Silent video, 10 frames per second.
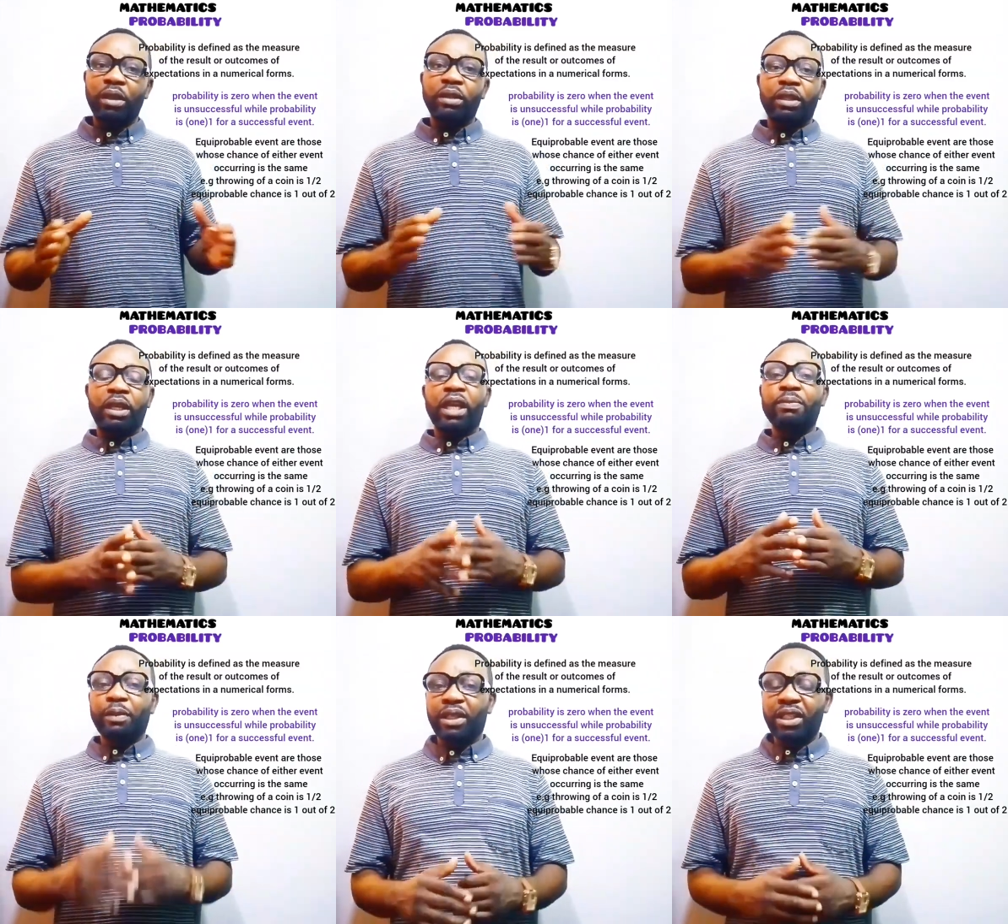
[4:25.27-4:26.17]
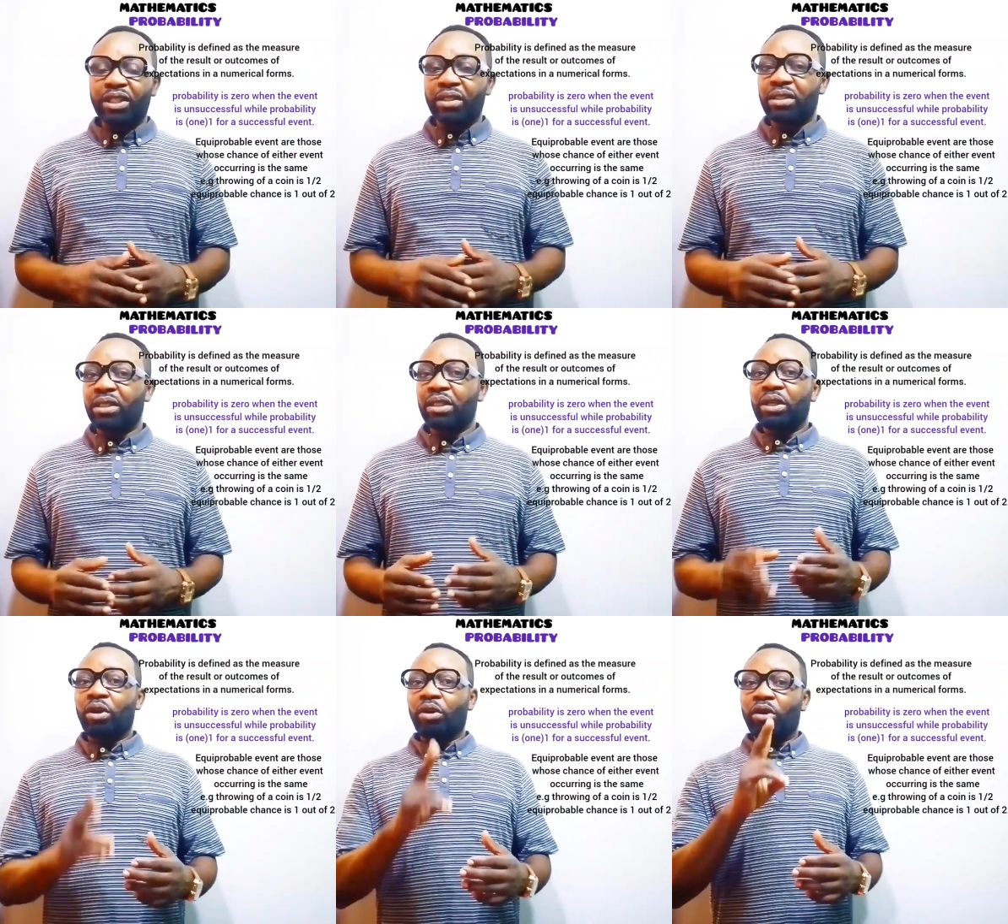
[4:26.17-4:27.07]
the expectation
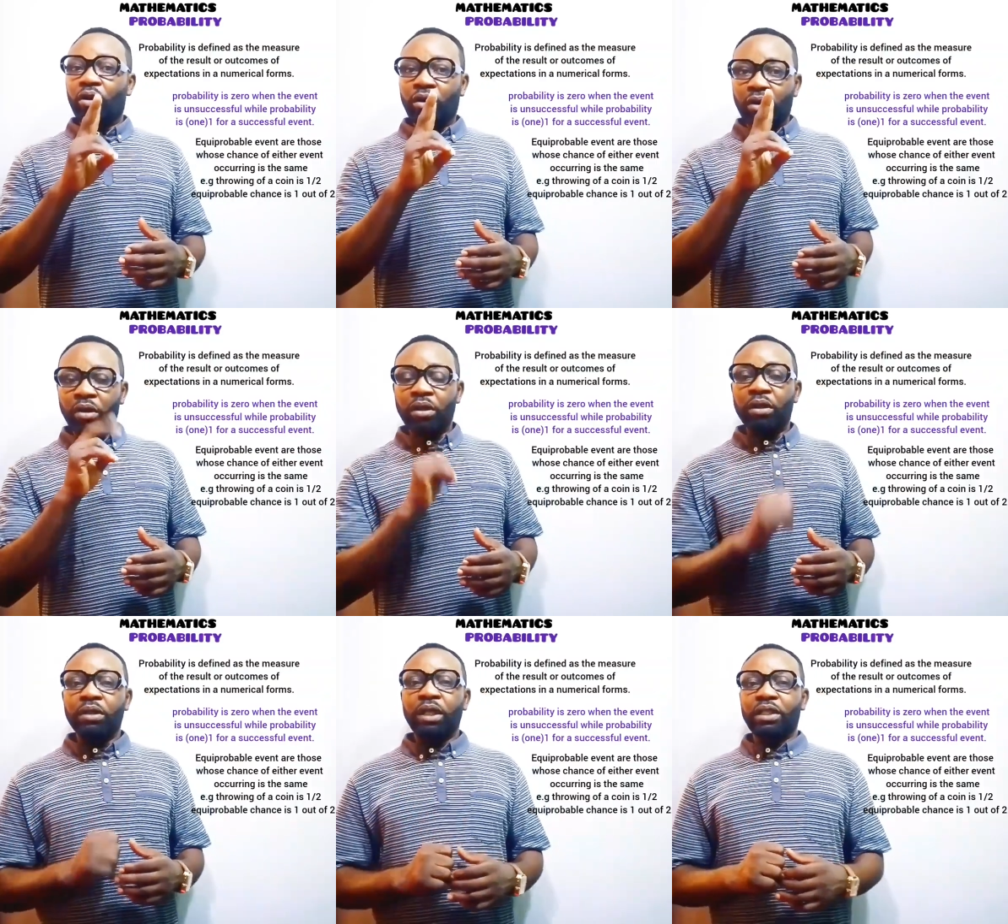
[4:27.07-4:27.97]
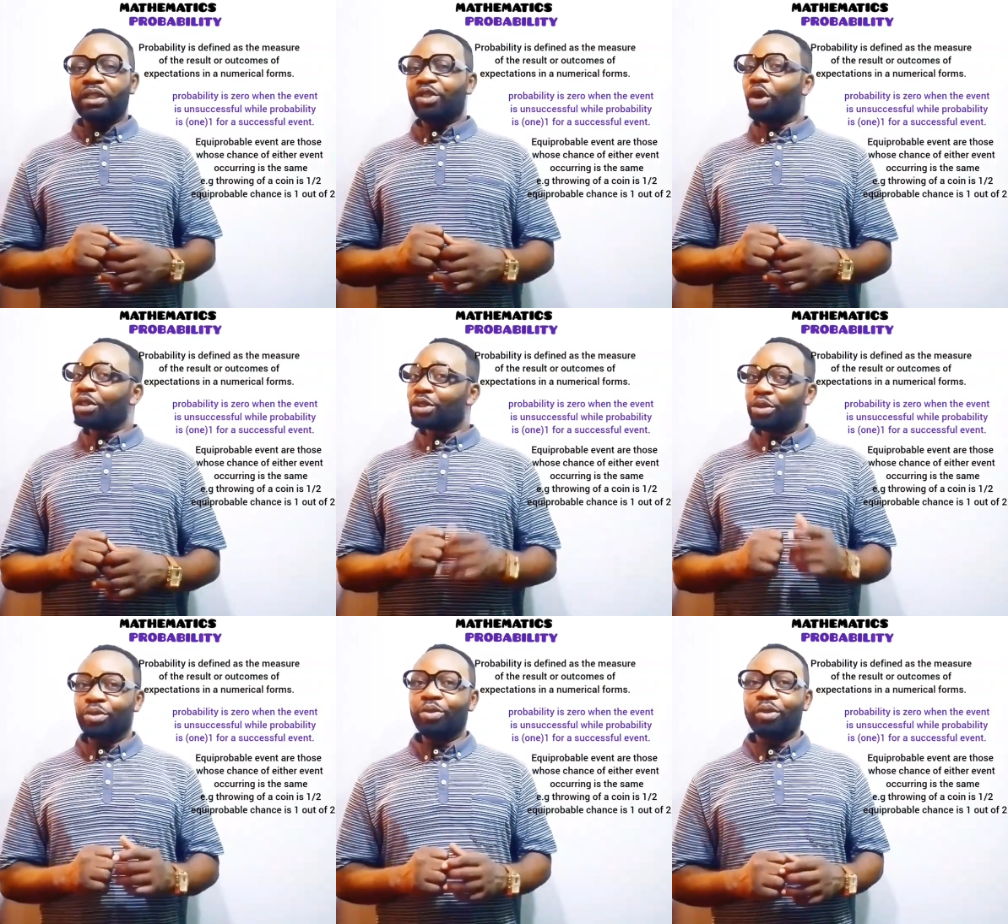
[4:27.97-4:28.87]
that is just
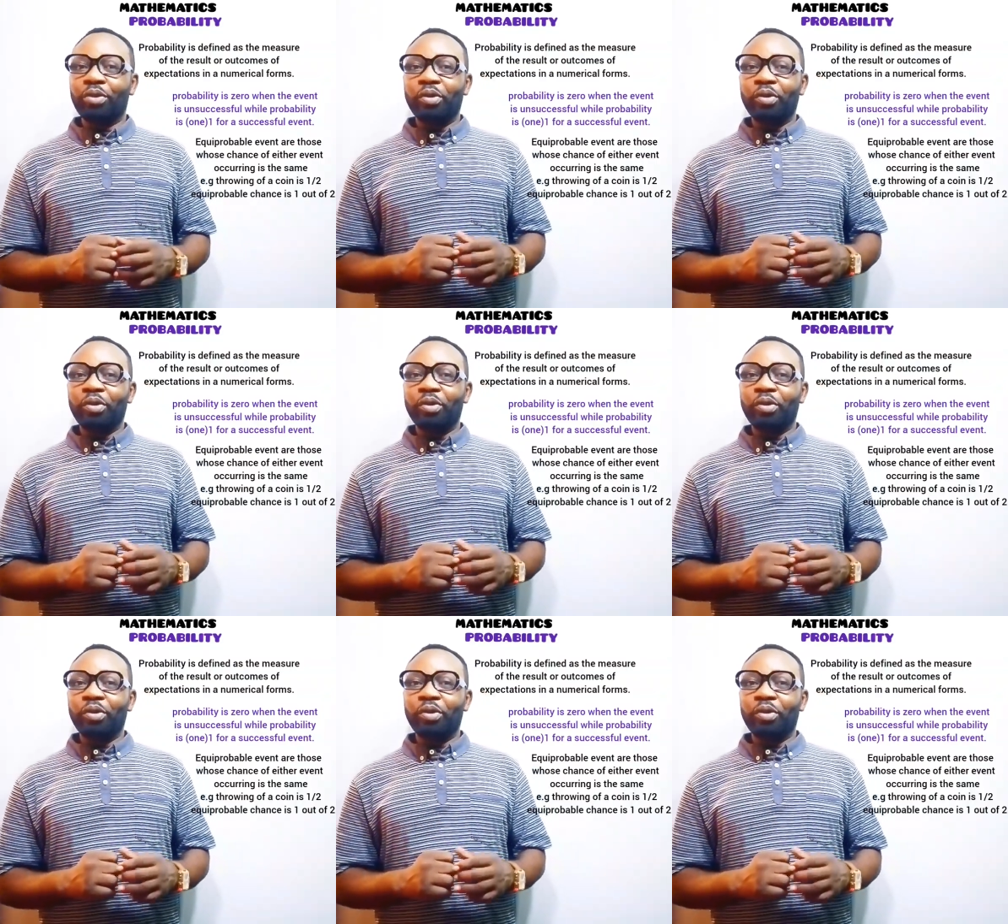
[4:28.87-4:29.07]
2